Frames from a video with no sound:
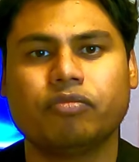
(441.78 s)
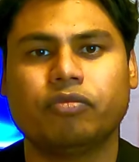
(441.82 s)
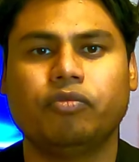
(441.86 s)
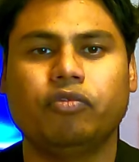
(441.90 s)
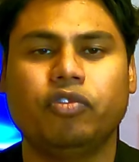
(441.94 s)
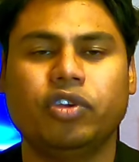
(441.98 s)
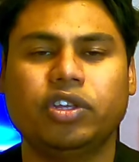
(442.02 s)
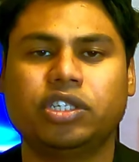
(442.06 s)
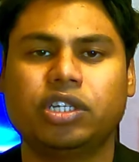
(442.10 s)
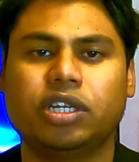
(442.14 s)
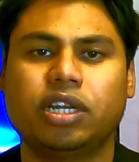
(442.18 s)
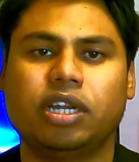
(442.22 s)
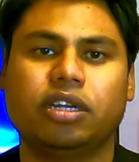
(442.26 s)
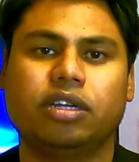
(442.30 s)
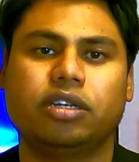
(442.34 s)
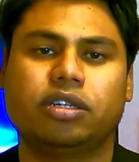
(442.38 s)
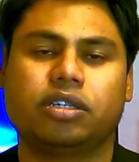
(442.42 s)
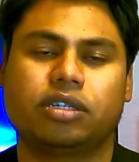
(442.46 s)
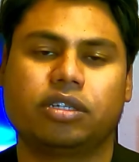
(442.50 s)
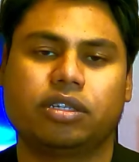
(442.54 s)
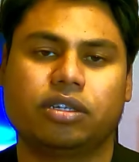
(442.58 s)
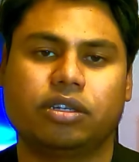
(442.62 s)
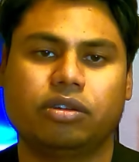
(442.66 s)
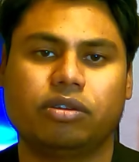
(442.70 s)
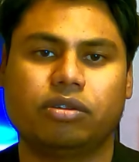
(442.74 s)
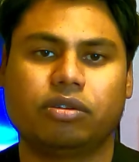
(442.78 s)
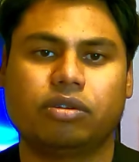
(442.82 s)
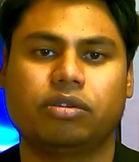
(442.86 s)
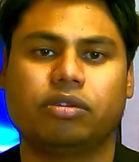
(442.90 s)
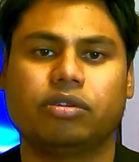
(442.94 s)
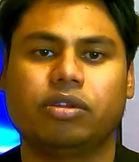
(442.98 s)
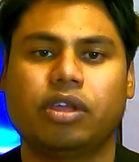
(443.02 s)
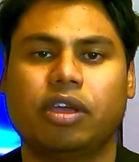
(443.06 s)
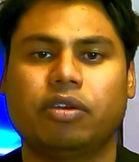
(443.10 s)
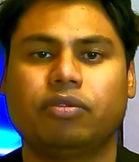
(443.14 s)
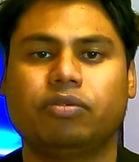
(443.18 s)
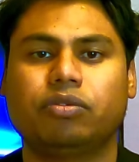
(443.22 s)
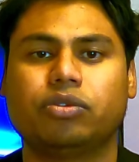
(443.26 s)
vigilant.
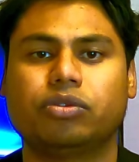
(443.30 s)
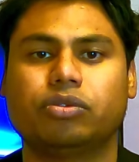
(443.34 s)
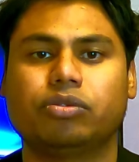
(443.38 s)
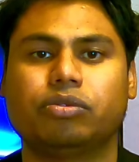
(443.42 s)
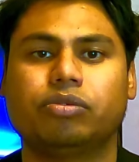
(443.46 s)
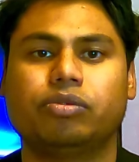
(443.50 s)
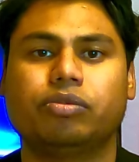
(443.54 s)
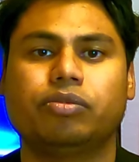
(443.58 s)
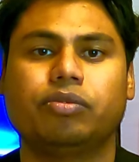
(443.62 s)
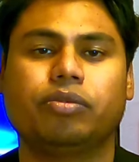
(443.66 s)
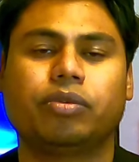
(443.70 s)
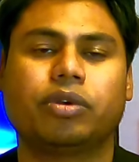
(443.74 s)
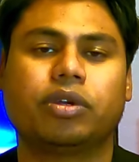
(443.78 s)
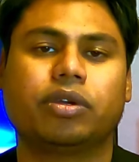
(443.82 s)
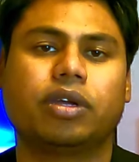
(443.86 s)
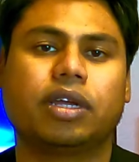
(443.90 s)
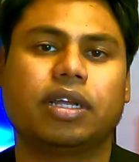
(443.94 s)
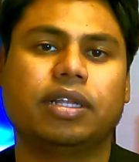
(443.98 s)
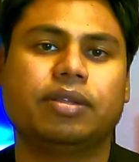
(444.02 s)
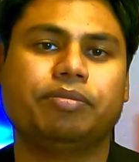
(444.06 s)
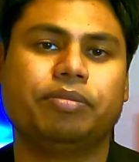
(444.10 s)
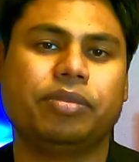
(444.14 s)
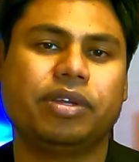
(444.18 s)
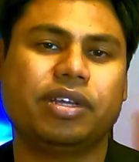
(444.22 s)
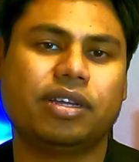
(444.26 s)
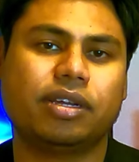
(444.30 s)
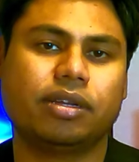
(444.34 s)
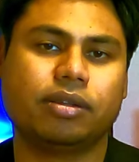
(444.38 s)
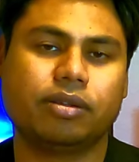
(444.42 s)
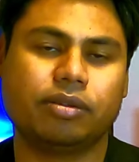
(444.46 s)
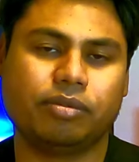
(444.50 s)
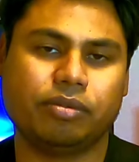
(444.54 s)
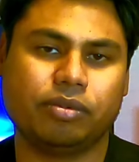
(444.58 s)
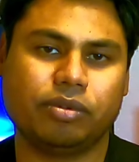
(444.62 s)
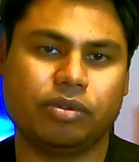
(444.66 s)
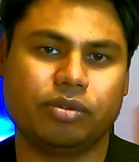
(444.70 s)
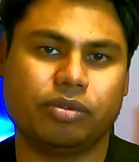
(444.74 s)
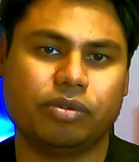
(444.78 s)
You have to be,
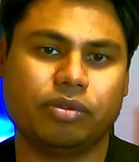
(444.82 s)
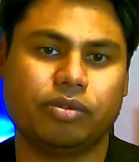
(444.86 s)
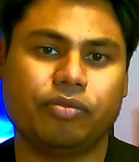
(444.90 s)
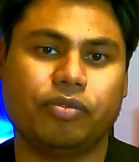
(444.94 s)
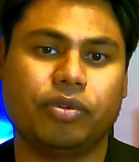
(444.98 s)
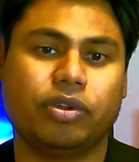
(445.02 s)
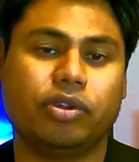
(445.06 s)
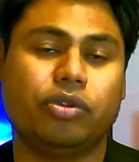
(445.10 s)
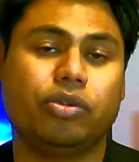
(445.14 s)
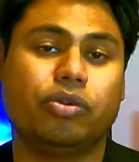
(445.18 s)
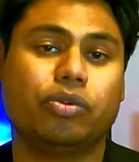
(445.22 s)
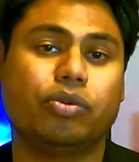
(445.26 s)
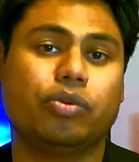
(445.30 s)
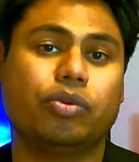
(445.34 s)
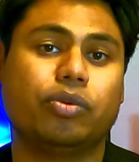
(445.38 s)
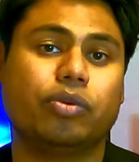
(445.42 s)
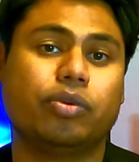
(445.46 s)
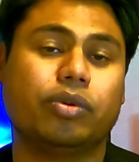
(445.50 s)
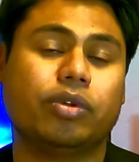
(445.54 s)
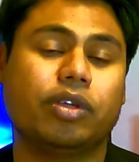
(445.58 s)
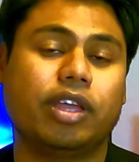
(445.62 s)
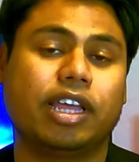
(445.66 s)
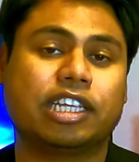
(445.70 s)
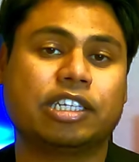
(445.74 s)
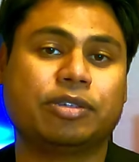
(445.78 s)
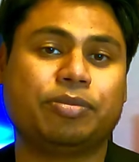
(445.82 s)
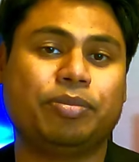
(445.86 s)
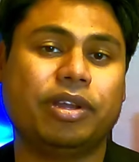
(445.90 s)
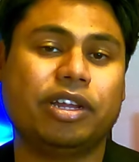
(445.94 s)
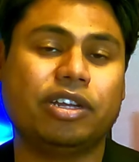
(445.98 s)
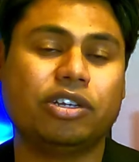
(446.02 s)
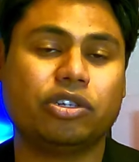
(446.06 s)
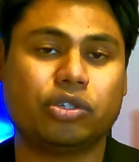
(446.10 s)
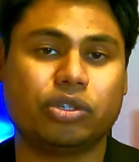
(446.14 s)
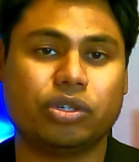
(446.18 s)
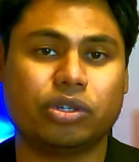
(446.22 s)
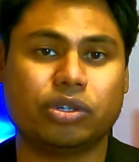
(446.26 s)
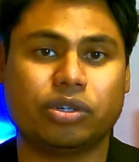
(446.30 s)
when you
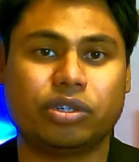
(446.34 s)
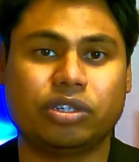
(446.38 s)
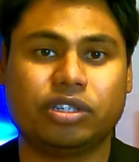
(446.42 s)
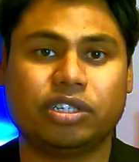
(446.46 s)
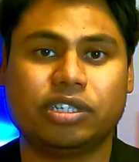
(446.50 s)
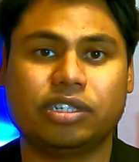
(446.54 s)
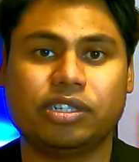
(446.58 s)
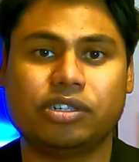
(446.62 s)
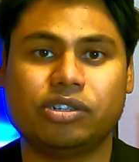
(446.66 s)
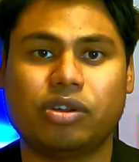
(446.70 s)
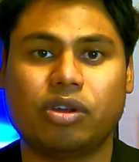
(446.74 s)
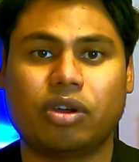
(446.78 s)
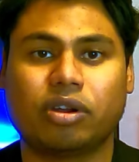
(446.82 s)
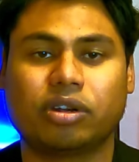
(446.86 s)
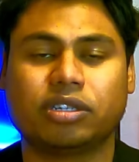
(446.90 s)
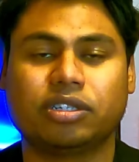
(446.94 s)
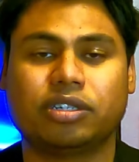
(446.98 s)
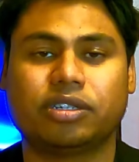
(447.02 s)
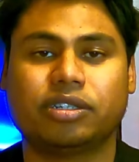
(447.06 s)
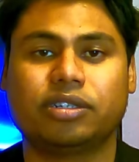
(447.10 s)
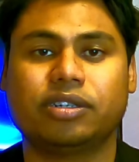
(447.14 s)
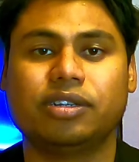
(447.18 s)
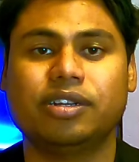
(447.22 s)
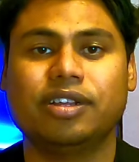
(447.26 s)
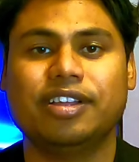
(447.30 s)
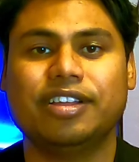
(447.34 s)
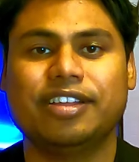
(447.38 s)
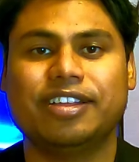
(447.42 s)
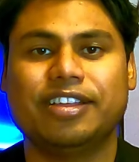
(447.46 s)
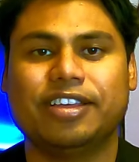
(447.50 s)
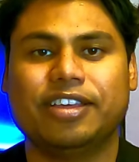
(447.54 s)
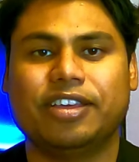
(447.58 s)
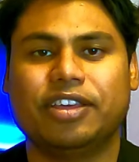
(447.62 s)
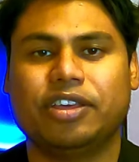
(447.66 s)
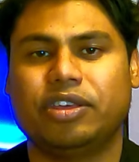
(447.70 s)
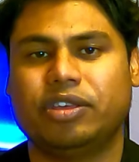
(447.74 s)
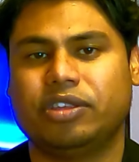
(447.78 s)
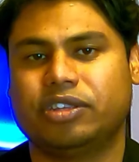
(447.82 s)
explain to your doctor,
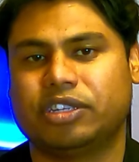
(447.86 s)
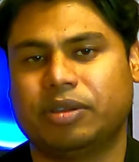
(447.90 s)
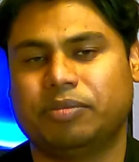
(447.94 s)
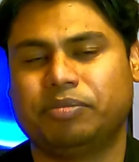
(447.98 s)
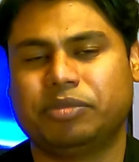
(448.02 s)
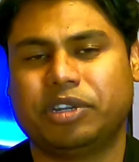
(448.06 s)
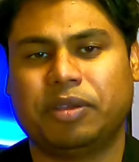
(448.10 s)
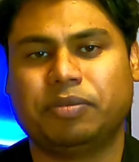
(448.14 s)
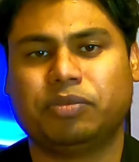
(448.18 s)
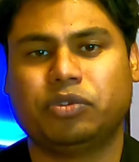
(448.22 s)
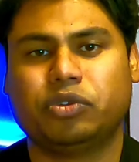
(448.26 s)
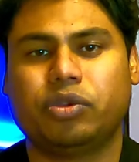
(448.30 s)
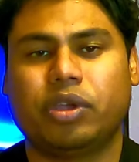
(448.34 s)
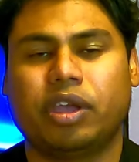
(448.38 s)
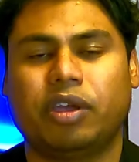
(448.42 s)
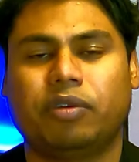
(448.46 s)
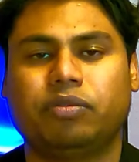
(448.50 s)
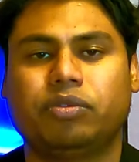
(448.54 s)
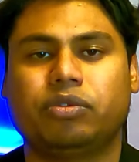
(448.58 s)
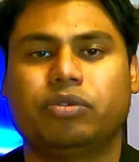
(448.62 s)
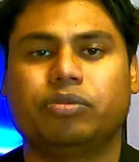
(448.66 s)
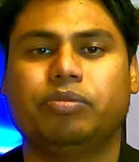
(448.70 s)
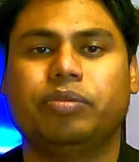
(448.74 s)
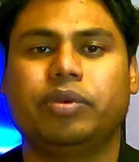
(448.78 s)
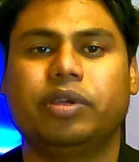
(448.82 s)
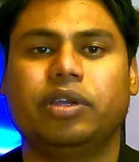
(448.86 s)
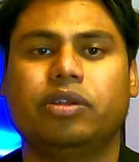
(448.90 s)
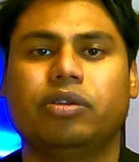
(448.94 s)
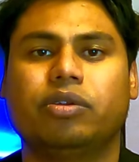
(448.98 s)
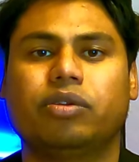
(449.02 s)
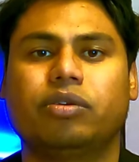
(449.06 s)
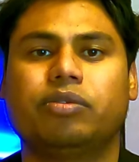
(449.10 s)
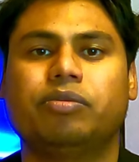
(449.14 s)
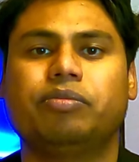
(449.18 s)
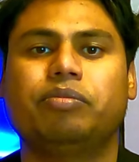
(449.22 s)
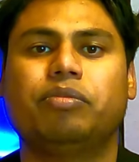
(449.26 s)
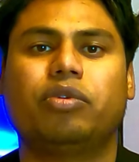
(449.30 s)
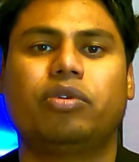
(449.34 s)
sometimes you have to be
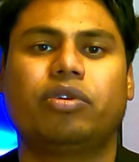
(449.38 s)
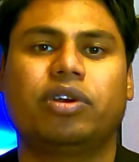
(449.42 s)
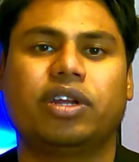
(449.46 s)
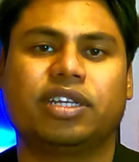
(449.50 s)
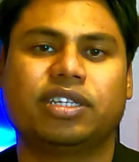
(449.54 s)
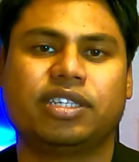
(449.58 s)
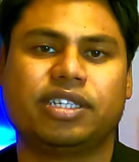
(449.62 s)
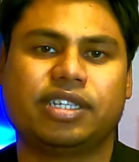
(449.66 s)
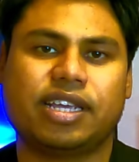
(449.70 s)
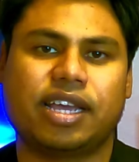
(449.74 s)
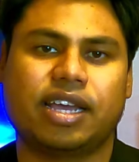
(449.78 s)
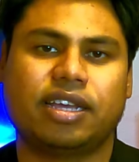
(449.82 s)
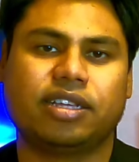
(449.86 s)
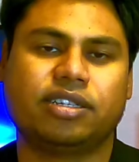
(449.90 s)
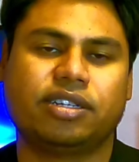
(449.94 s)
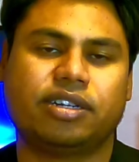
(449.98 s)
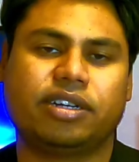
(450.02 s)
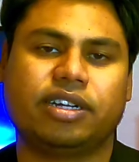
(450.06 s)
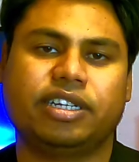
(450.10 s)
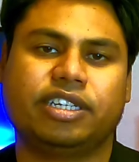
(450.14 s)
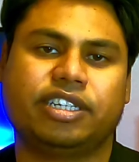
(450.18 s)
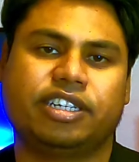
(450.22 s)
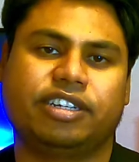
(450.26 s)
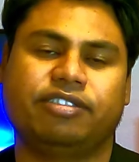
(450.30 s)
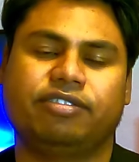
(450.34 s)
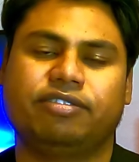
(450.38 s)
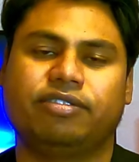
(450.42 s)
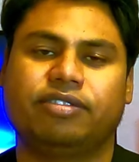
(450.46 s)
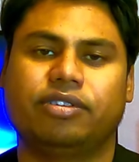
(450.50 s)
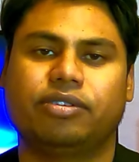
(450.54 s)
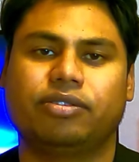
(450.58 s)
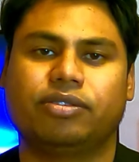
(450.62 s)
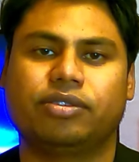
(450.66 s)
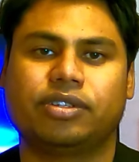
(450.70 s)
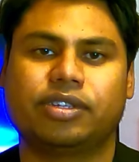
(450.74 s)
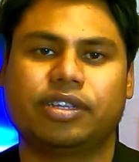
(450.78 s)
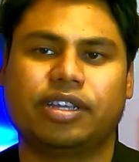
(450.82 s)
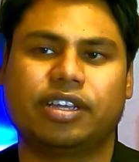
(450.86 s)
more exaggerative,
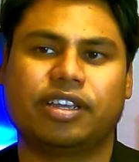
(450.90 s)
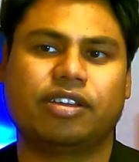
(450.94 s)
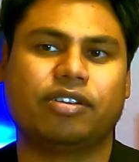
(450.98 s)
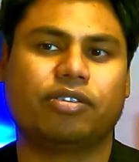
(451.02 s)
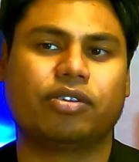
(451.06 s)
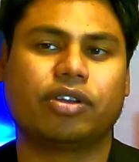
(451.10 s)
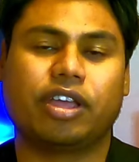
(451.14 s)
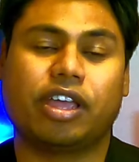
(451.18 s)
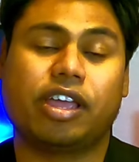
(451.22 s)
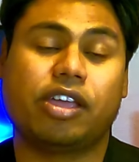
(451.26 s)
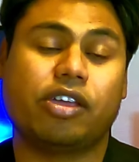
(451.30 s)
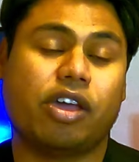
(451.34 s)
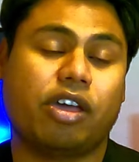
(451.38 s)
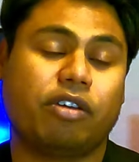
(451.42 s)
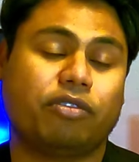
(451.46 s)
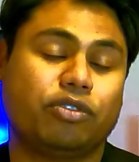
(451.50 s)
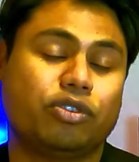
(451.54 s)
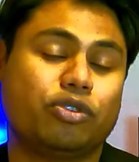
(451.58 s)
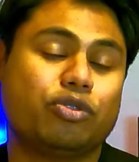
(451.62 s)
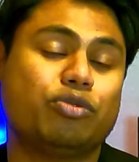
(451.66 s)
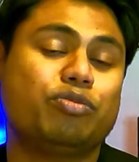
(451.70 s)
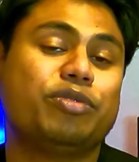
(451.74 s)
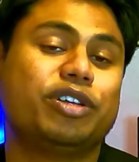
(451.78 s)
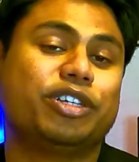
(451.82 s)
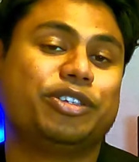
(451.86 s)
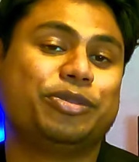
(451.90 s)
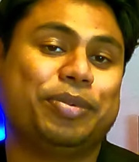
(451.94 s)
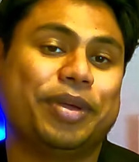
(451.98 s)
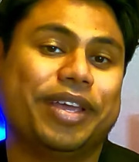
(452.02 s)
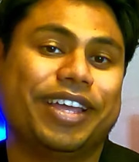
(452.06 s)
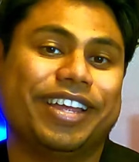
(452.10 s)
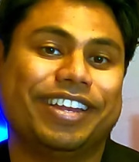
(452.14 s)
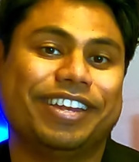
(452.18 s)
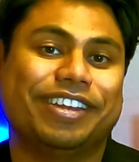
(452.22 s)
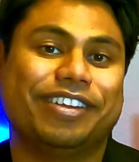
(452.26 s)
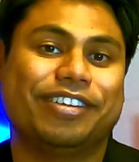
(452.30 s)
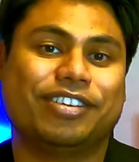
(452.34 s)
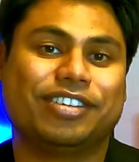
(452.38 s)
say okay, you have too much
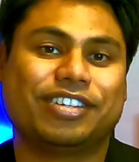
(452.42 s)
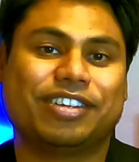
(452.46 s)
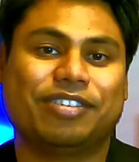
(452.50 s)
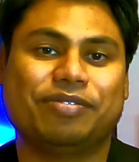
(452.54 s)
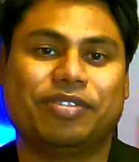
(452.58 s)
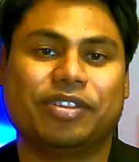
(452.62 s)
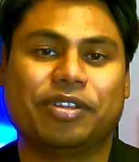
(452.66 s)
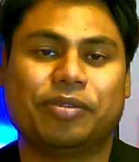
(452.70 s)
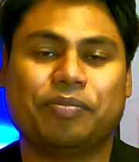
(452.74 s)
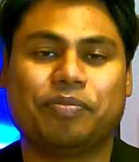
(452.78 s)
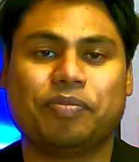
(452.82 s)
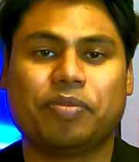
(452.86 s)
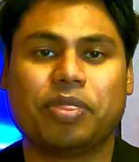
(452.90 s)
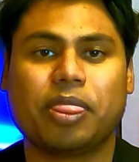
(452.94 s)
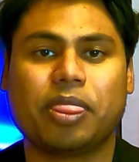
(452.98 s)
pain or something.